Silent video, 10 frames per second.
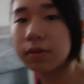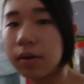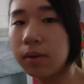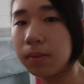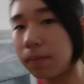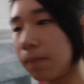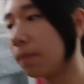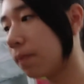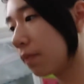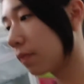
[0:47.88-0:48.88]
um,
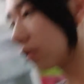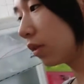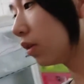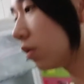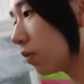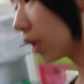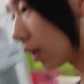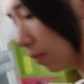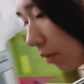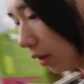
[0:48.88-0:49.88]
this week
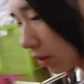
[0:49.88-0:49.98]
I'm like